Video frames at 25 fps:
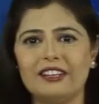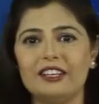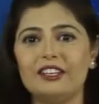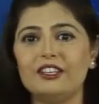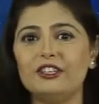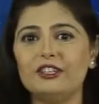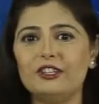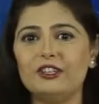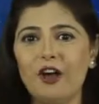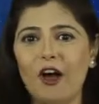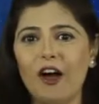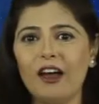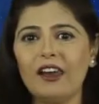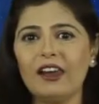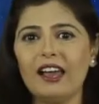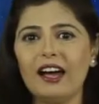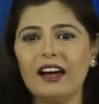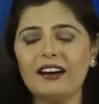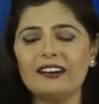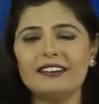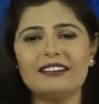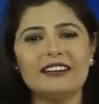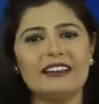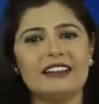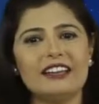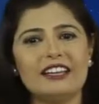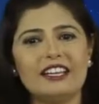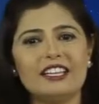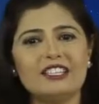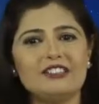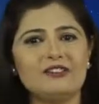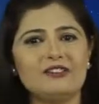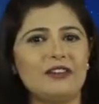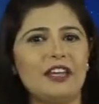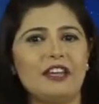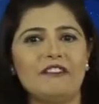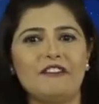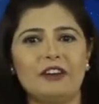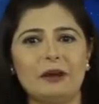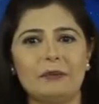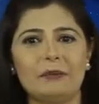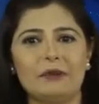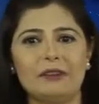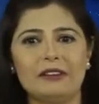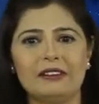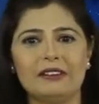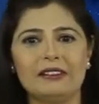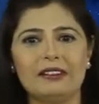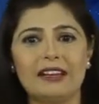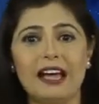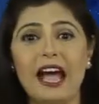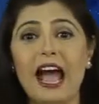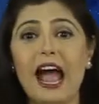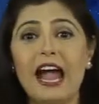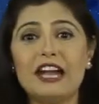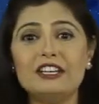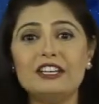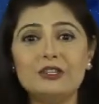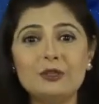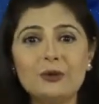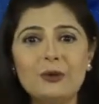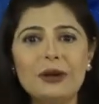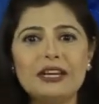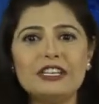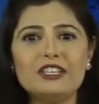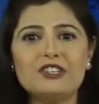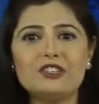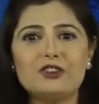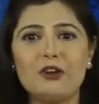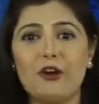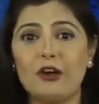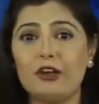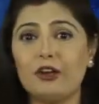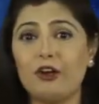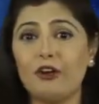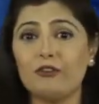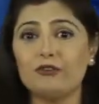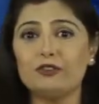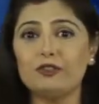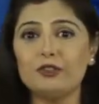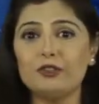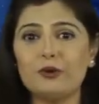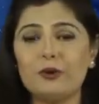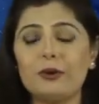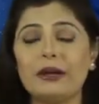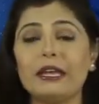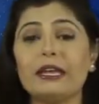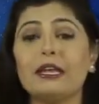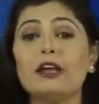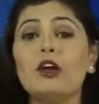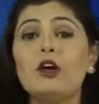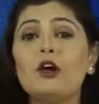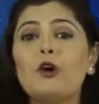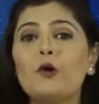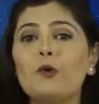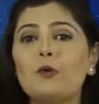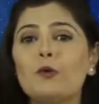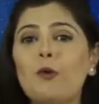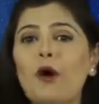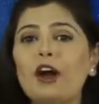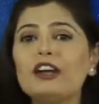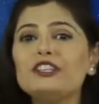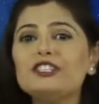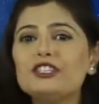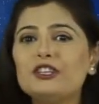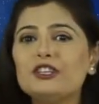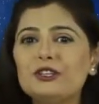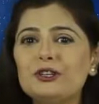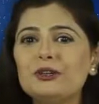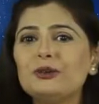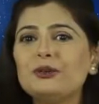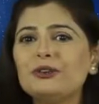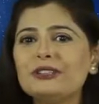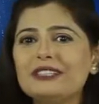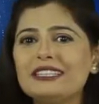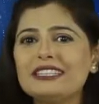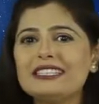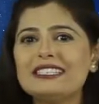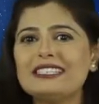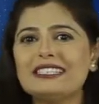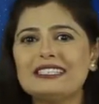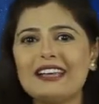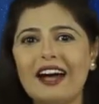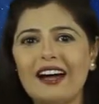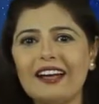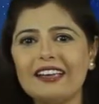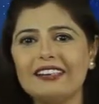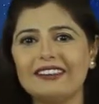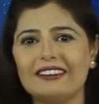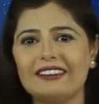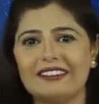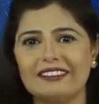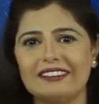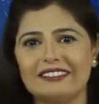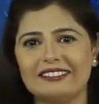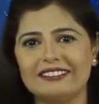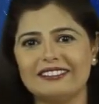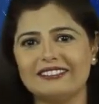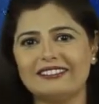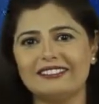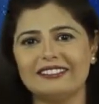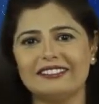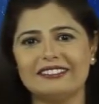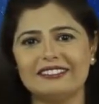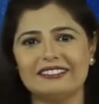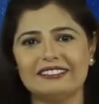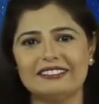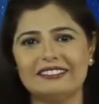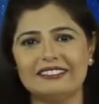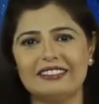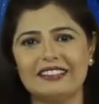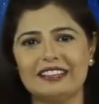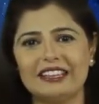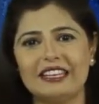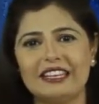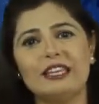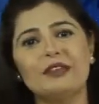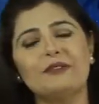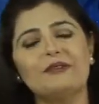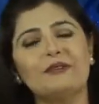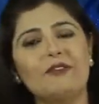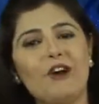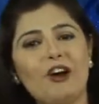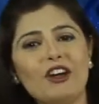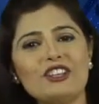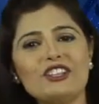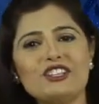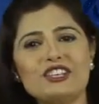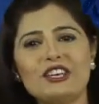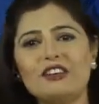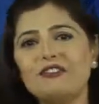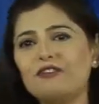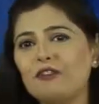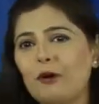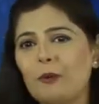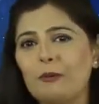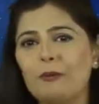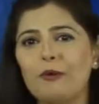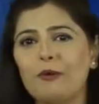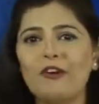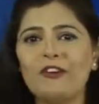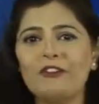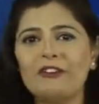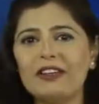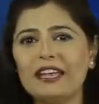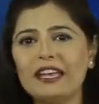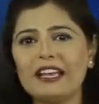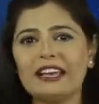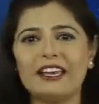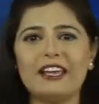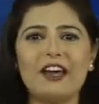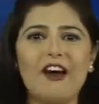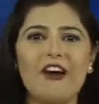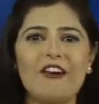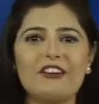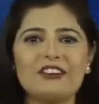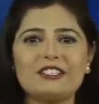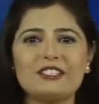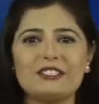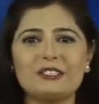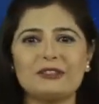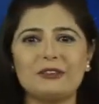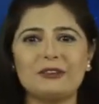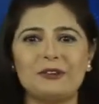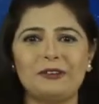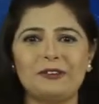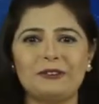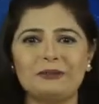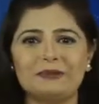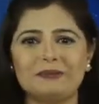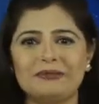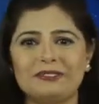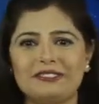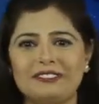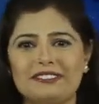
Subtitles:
your luck is favorable and you enjoy of doing what you desire. Keep watching for more weekly horoscope.